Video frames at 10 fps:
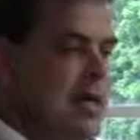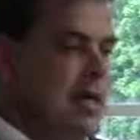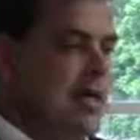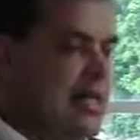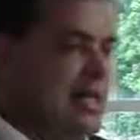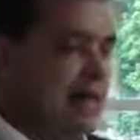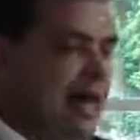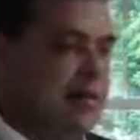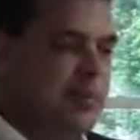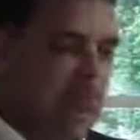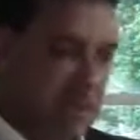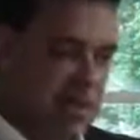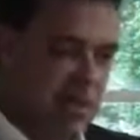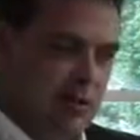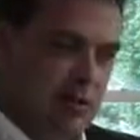and uh, I actually became the
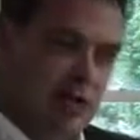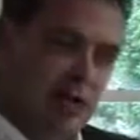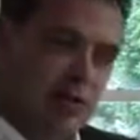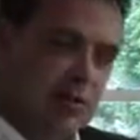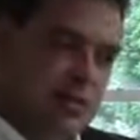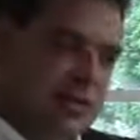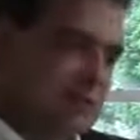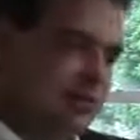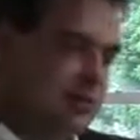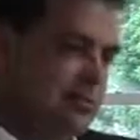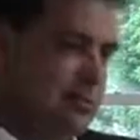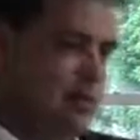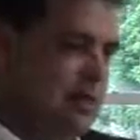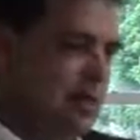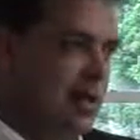dealer in two thousand seven.
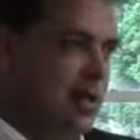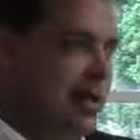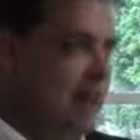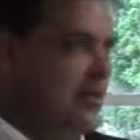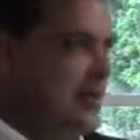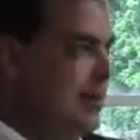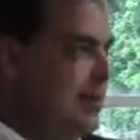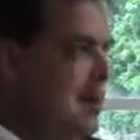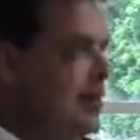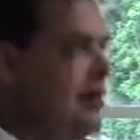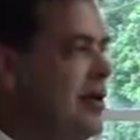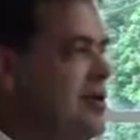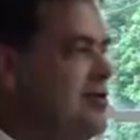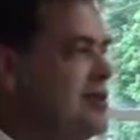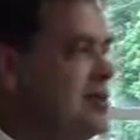And if anybody in here
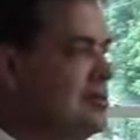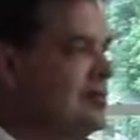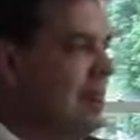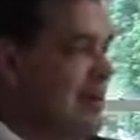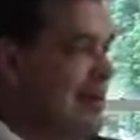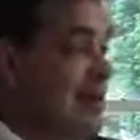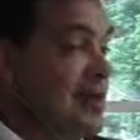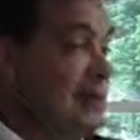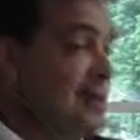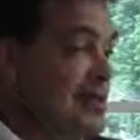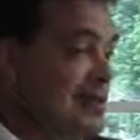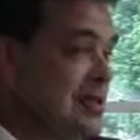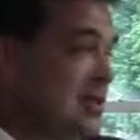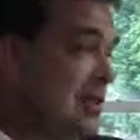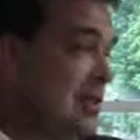knows anything about the car business,
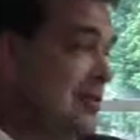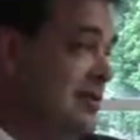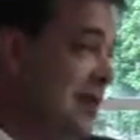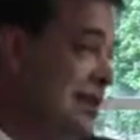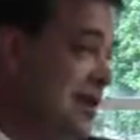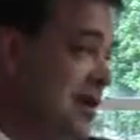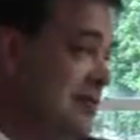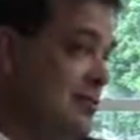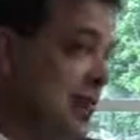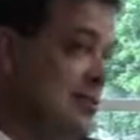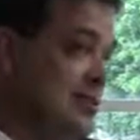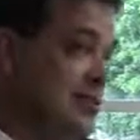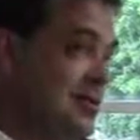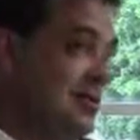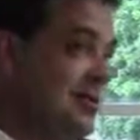oh seven and oh eight were
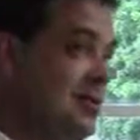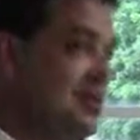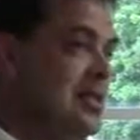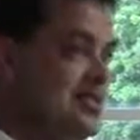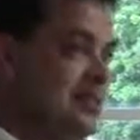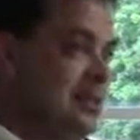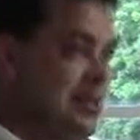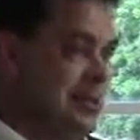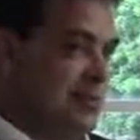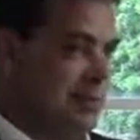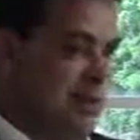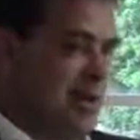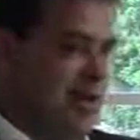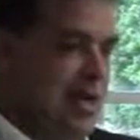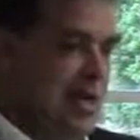absolutely horrendous years.
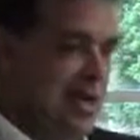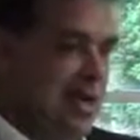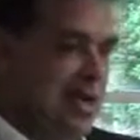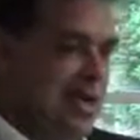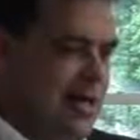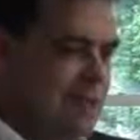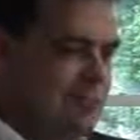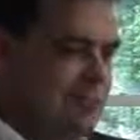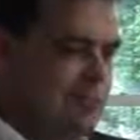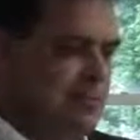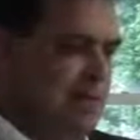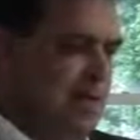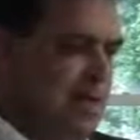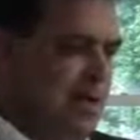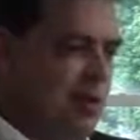And um,
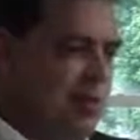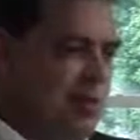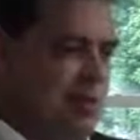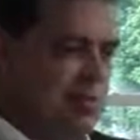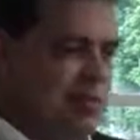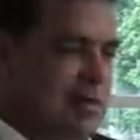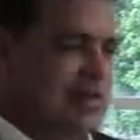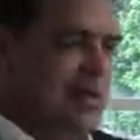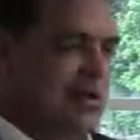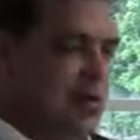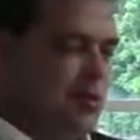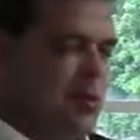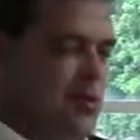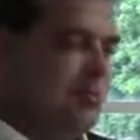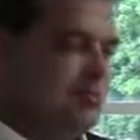you know, in the, in the state of
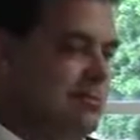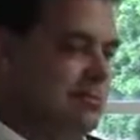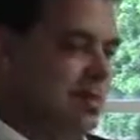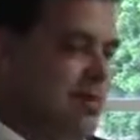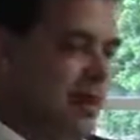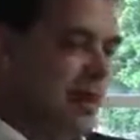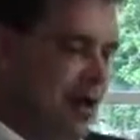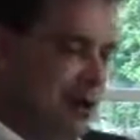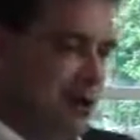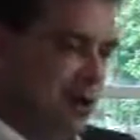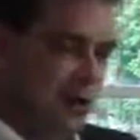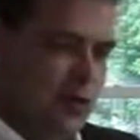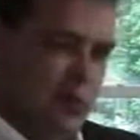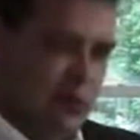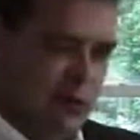Georgia, there's about one hundred
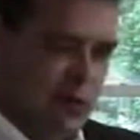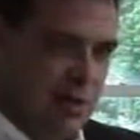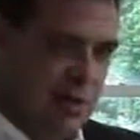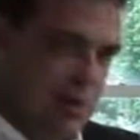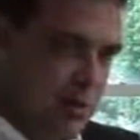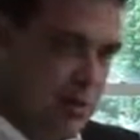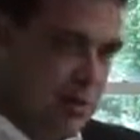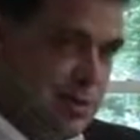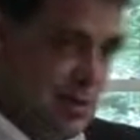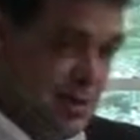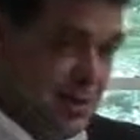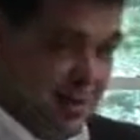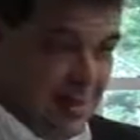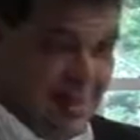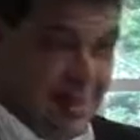thirty-three Chevrolet dealerships.
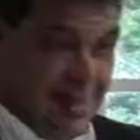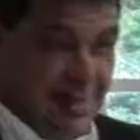At the